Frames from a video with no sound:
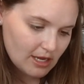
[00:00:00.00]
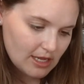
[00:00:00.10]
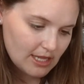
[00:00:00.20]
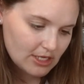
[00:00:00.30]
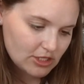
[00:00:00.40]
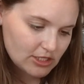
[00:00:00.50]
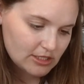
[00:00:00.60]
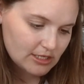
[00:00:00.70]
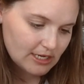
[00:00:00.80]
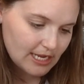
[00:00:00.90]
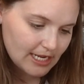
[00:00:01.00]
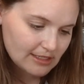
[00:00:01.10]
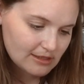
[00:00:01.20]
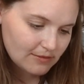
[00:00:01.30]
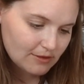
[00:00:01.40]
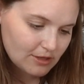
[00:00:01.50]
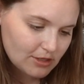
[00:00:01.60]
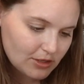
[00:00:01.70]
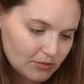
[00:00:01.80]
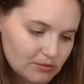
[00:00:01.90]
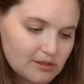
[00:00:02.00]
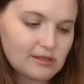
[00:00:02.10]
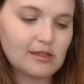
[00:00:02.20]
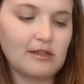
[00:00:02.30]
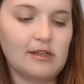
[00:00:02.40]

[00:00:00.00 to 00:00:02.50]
And then just an X for the nose.